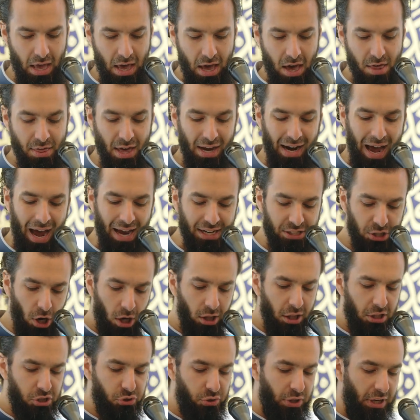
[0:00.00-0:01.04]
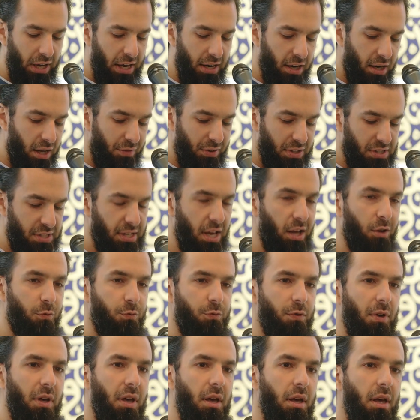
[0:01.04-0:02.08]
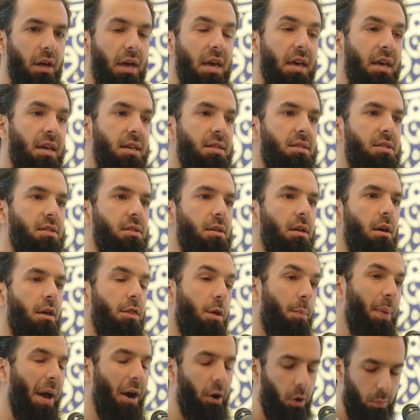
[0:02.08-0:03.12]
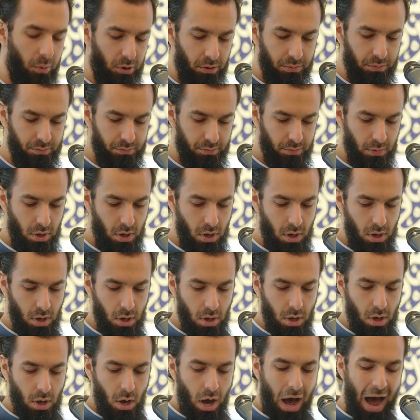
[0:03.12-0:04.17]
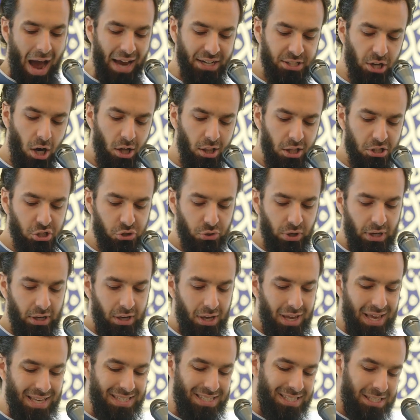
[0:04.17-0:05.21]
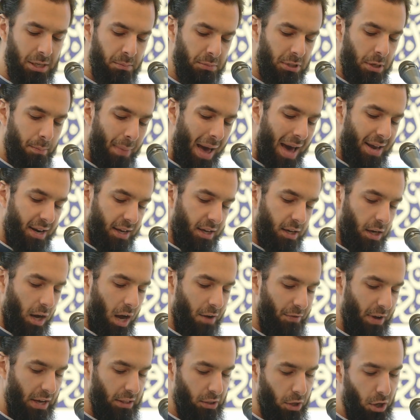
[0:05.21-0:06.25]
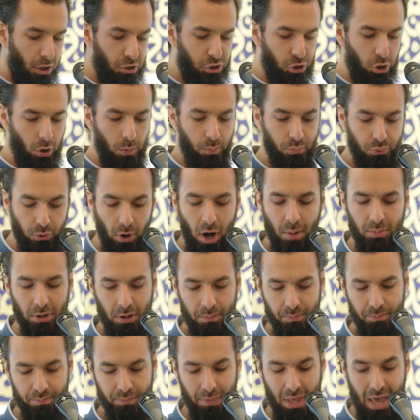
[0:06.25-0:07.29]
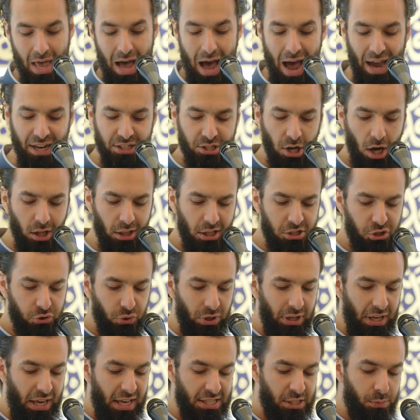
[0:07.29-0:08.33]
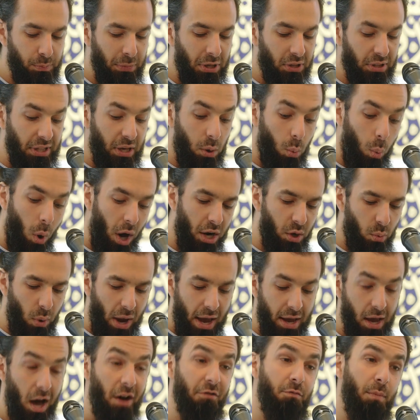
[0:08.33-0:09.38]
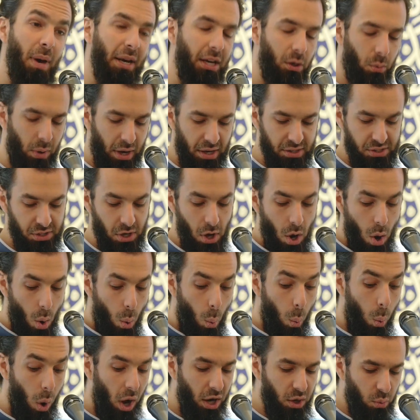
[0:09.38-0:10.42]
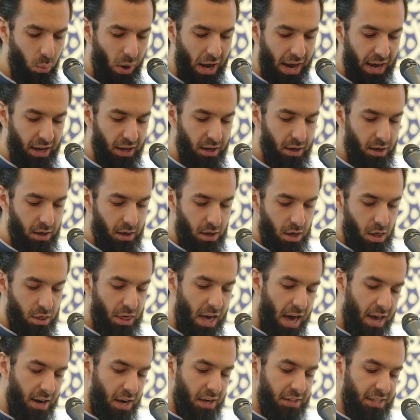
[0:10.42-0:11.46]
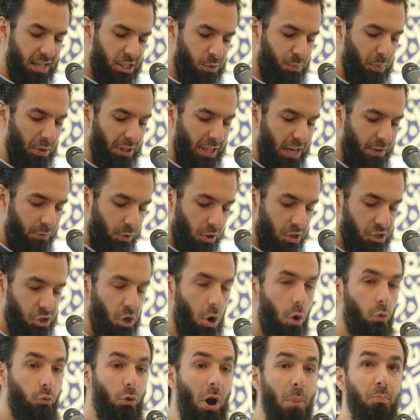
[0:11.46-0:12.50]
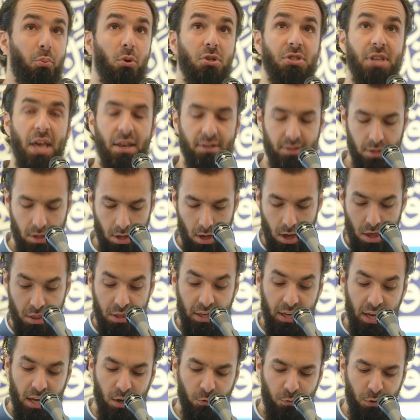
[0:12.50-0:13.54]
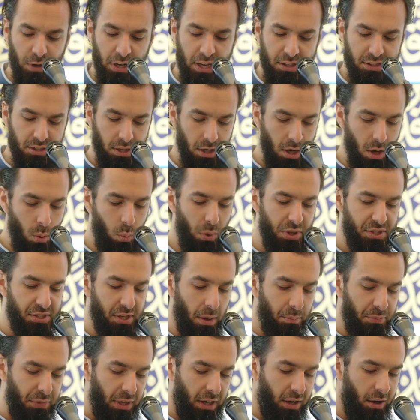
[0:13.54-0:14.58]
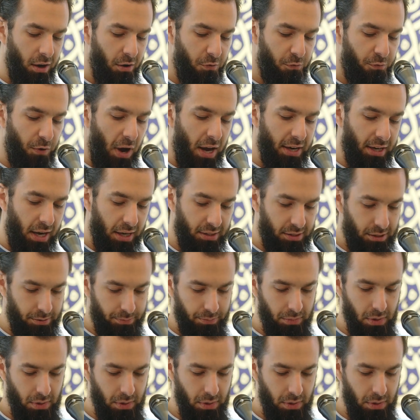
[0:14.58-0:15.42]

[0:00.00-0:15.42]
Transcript: that idolatry in and of itself is the parable. Idolatry is symptomatic of a larger problem. Idolatry is merely one way of many ways. One way that disbelievers represent the infinite with something finite.